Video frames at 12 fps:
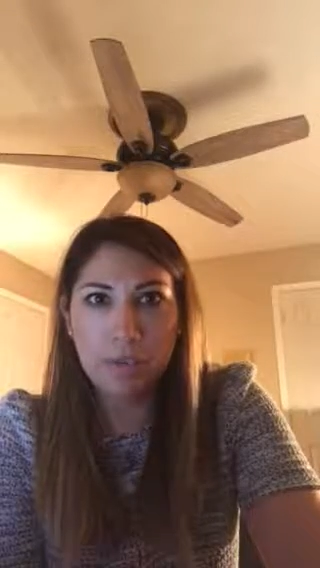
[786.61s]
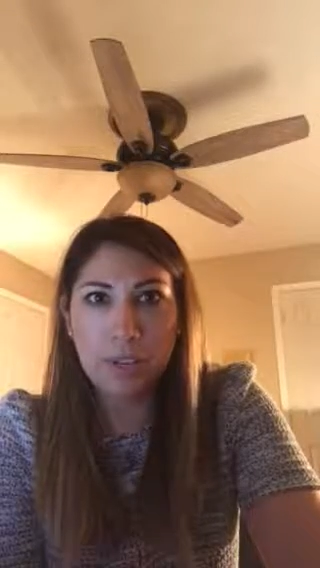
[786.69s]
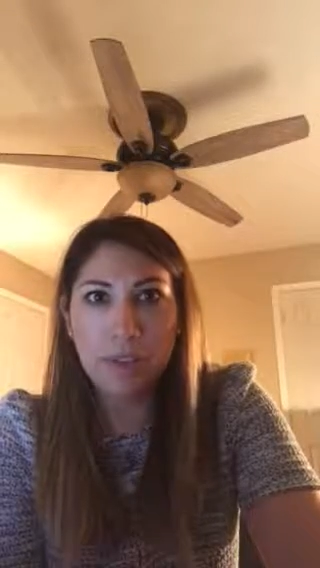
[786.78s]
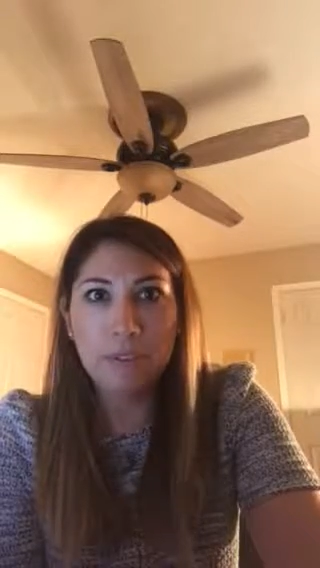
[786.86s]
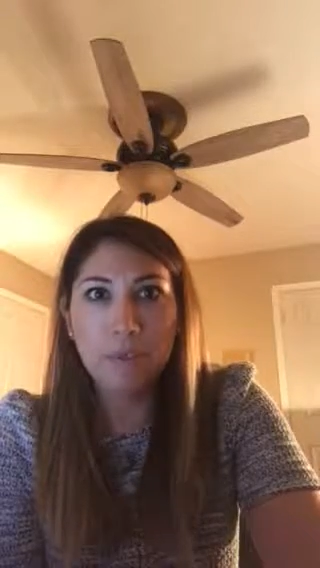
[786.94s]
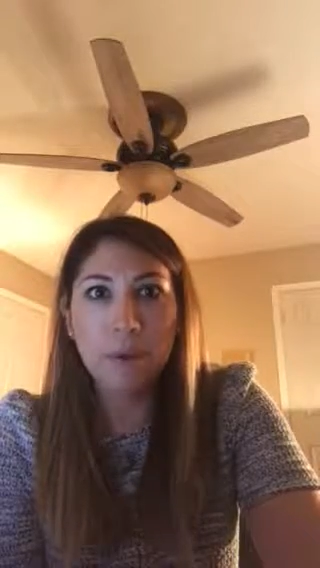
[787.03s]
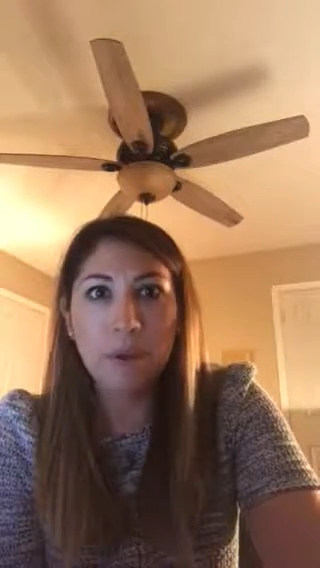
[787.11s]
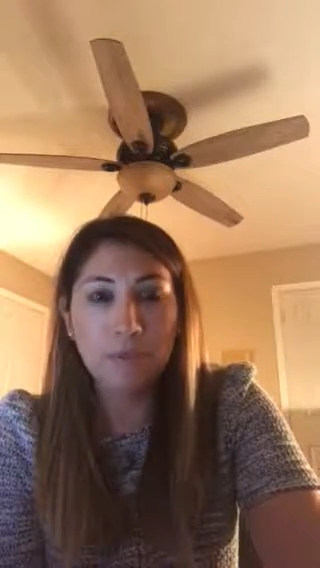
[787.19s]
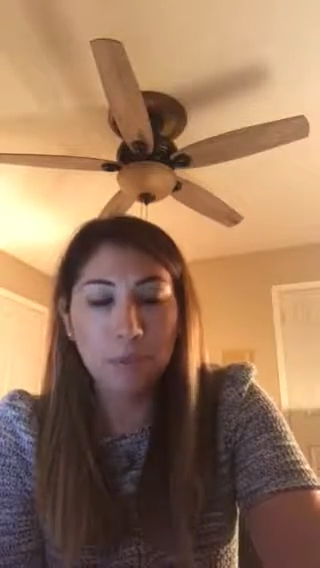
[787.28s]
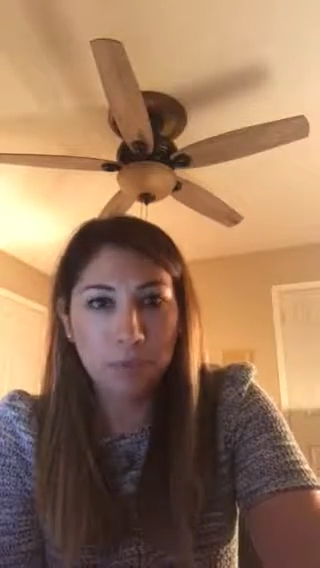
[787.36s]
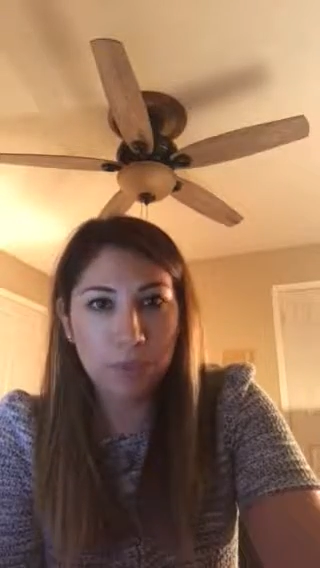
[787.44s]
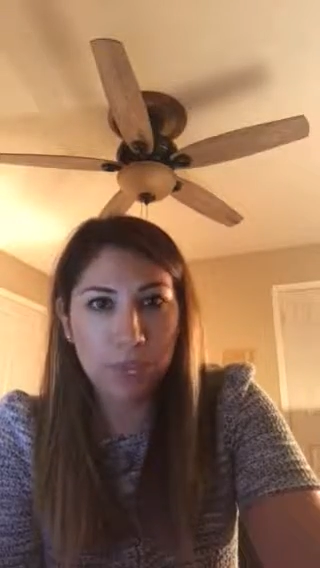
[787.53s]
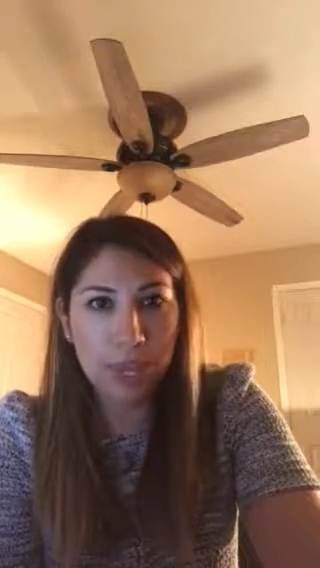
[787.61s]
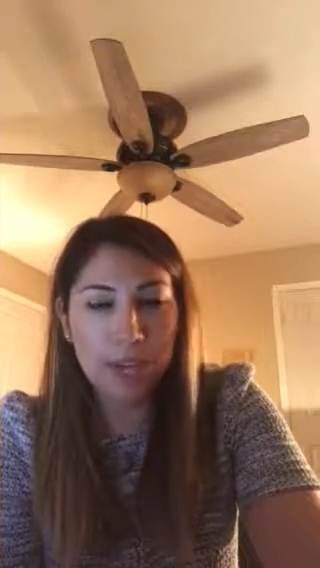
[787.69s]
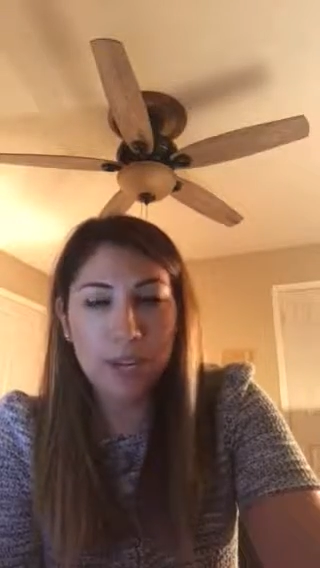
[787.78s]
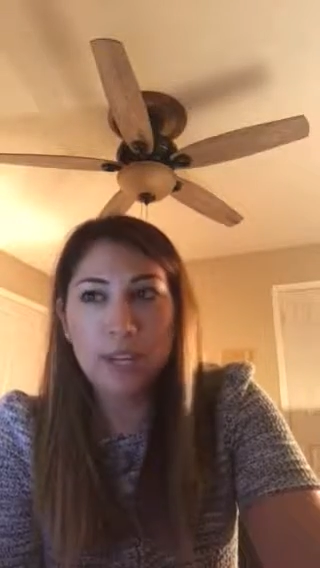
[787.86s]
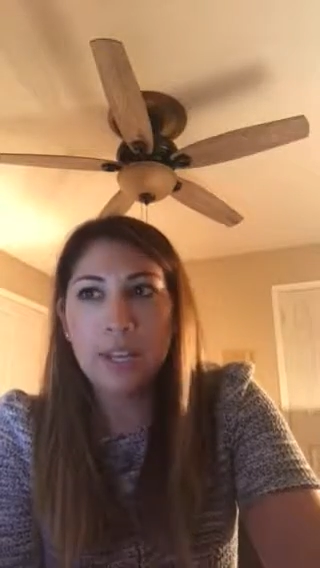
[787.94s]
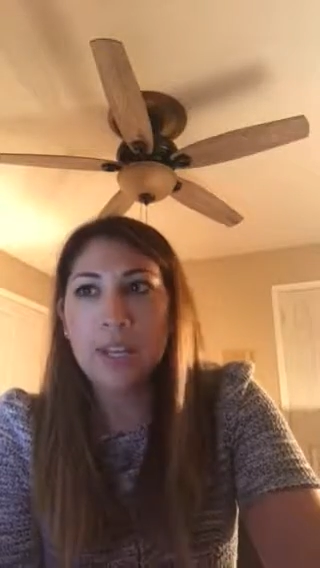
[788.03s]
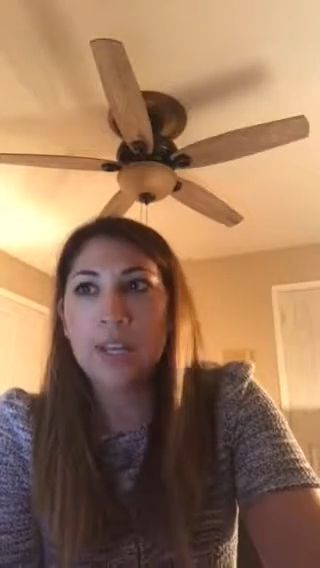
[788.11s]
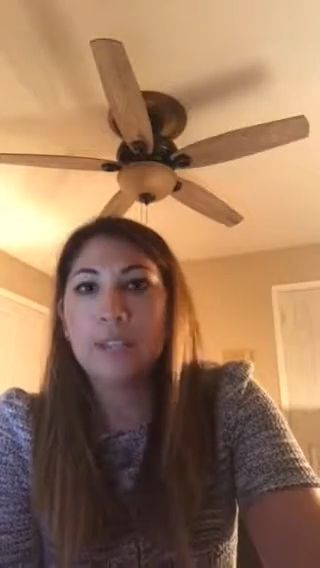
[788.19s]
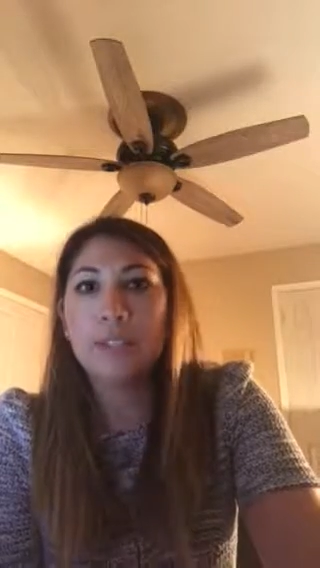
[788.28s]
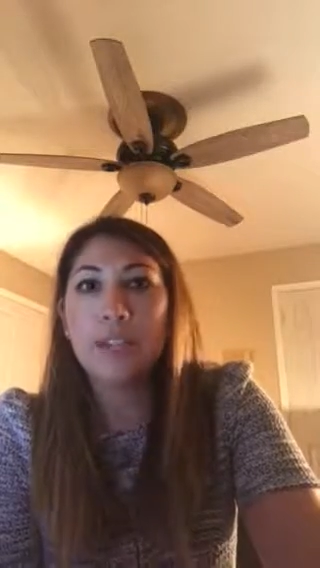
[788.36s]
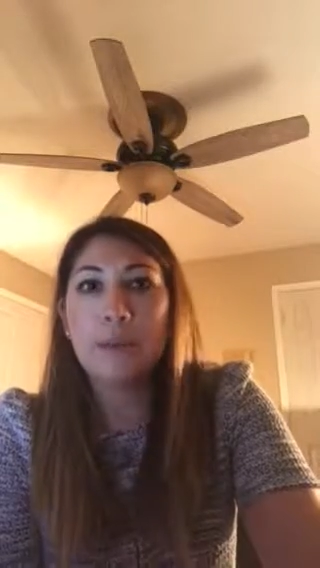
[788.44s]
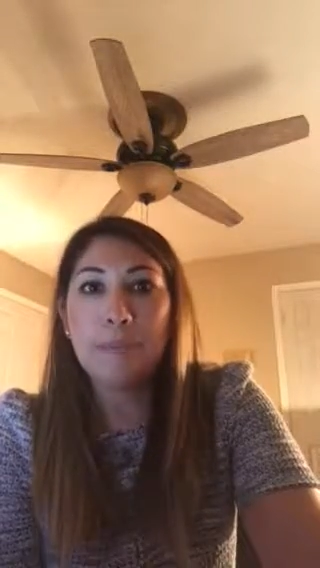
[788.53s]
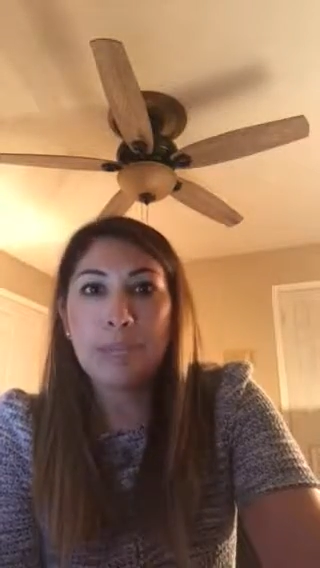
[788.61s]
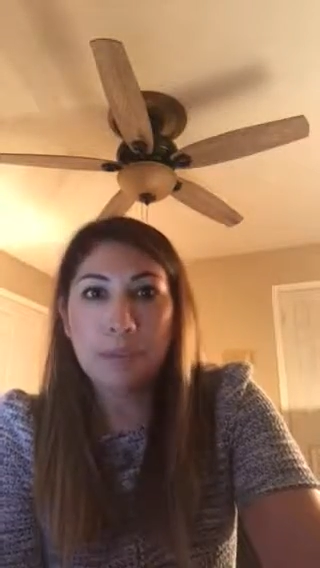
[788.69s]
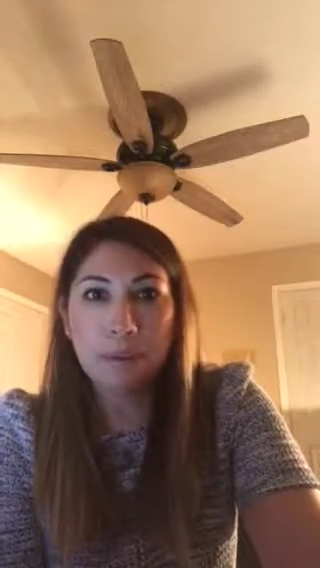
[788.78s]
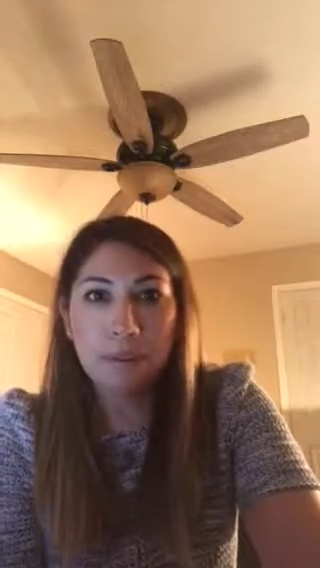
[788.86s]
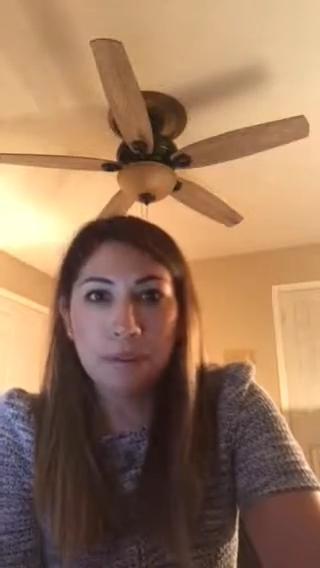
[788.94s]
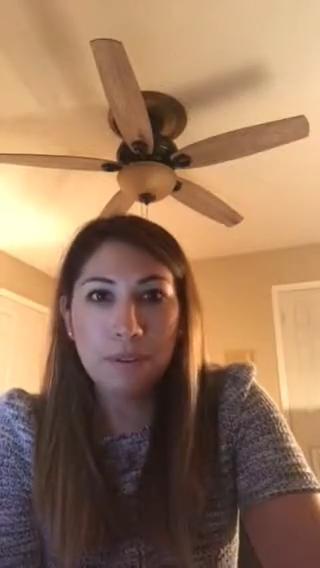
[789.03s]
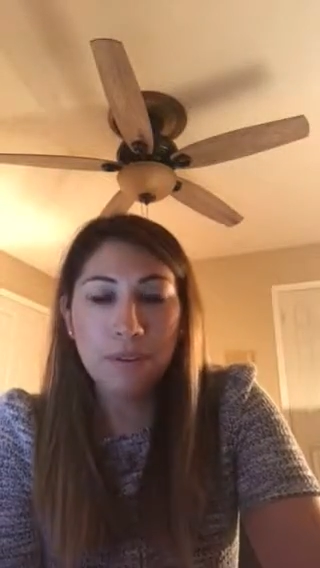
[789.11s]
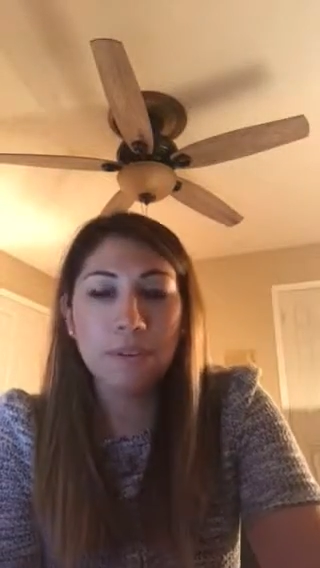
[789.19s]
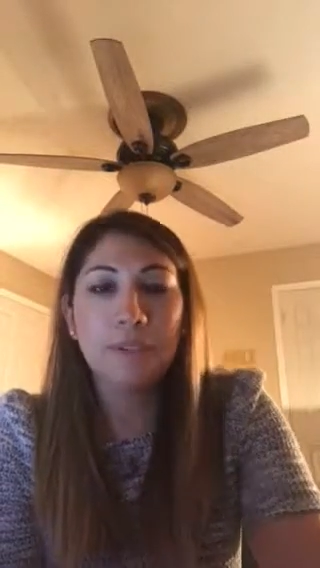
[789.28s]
If you have any problems with that, let me know.